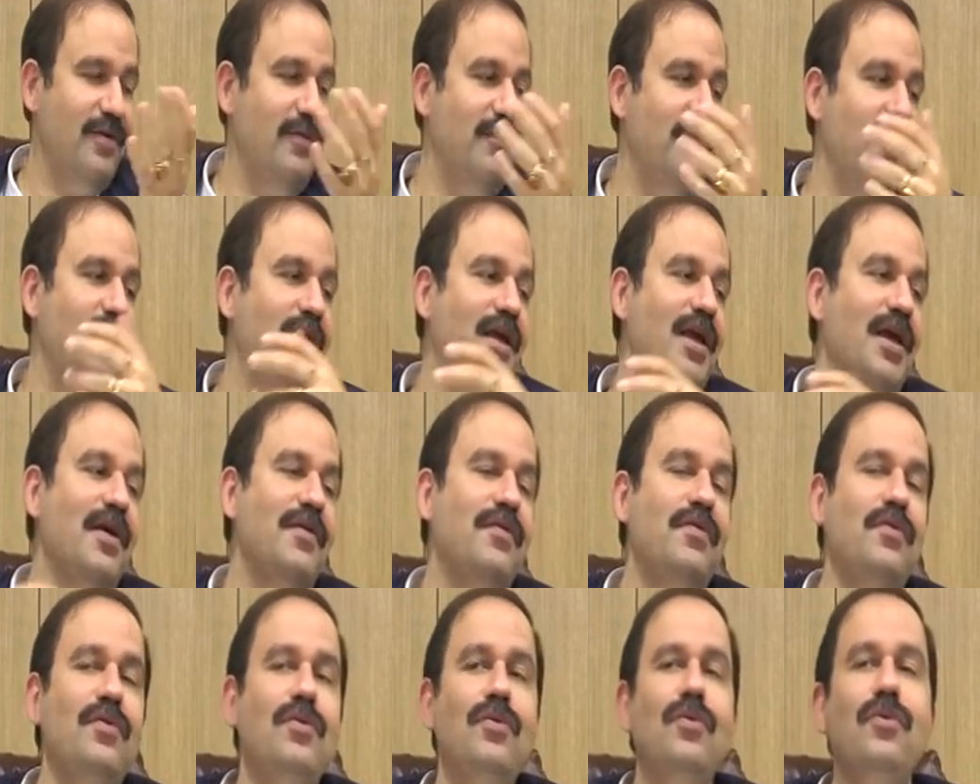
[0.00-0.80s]
we
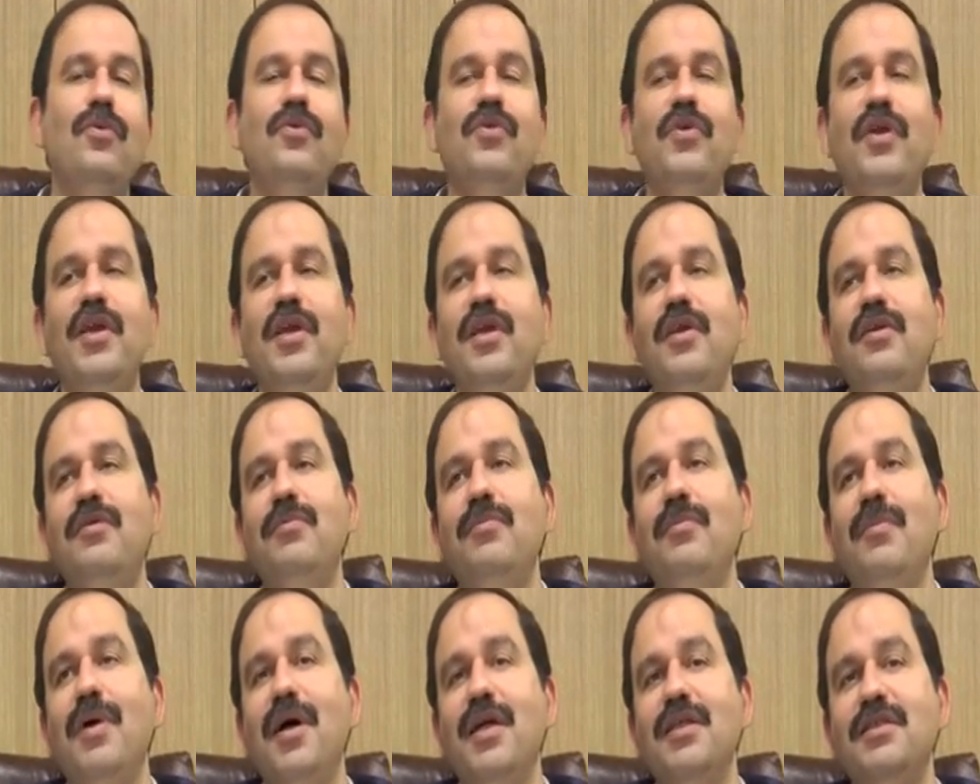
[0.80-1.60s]
have to treat
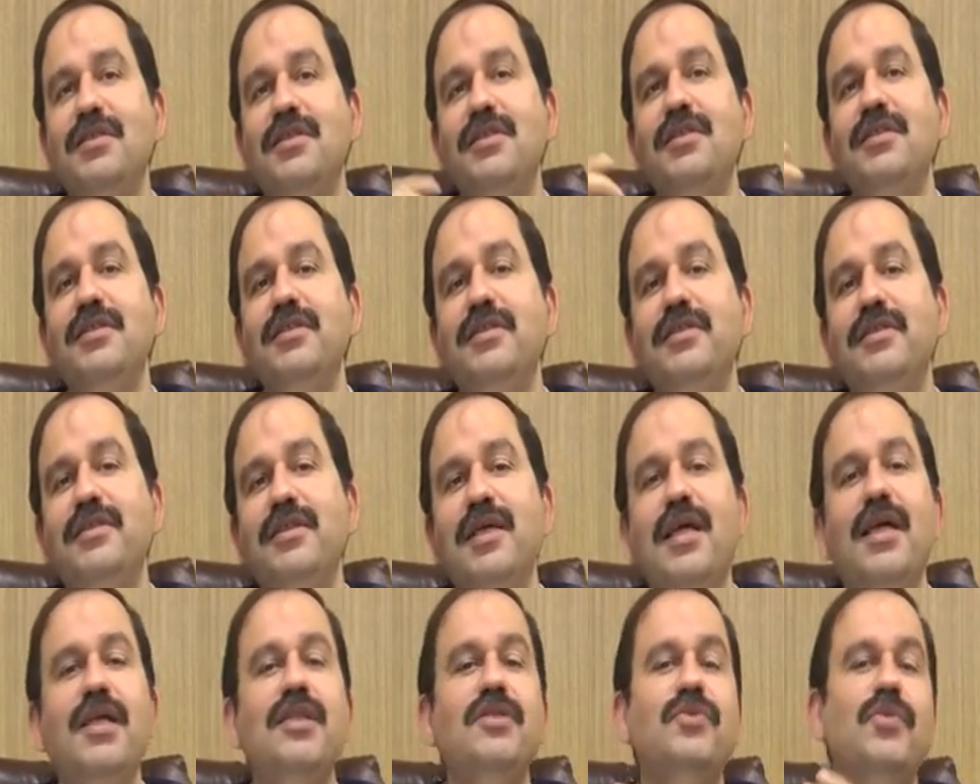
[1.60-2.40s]
masses
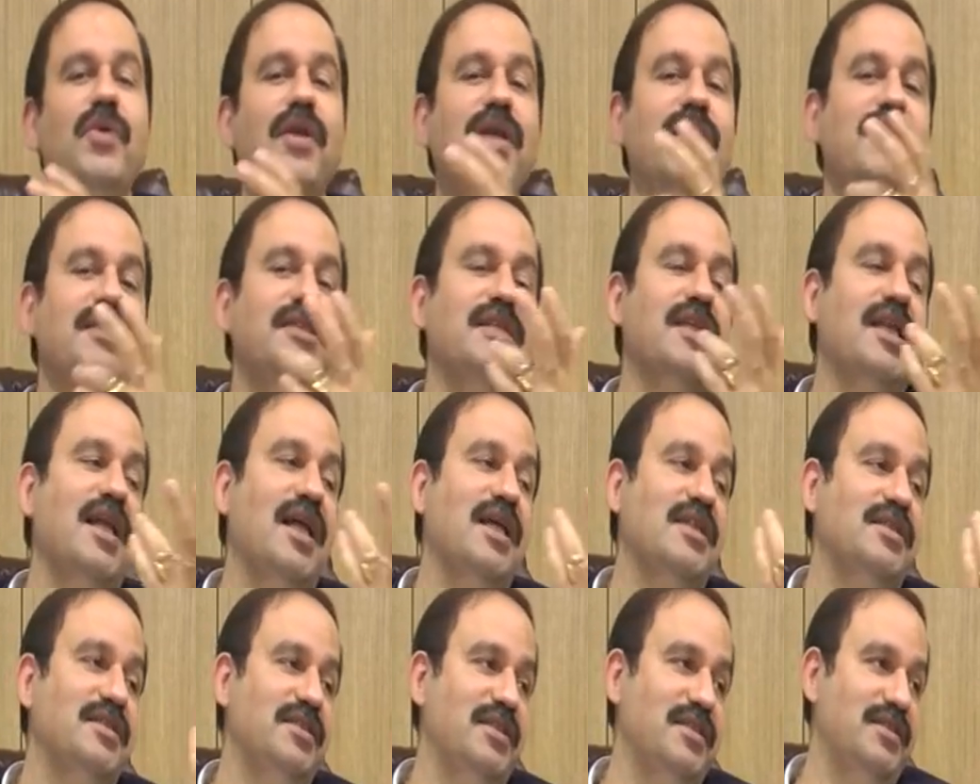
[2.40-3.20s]
as well as
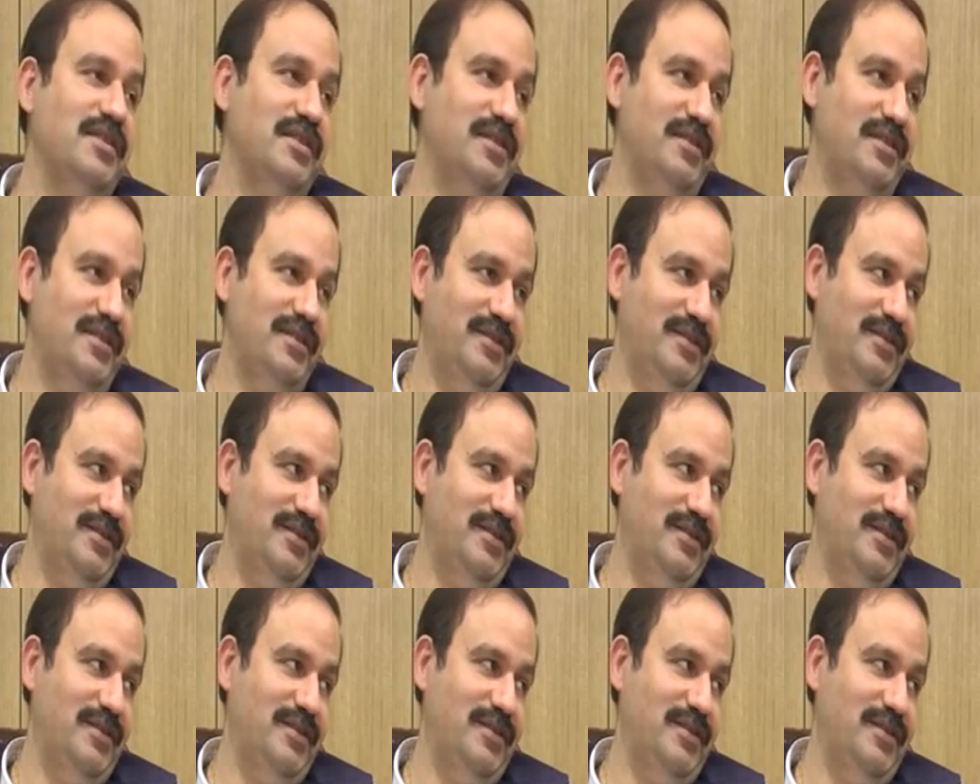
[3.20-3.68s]
classes.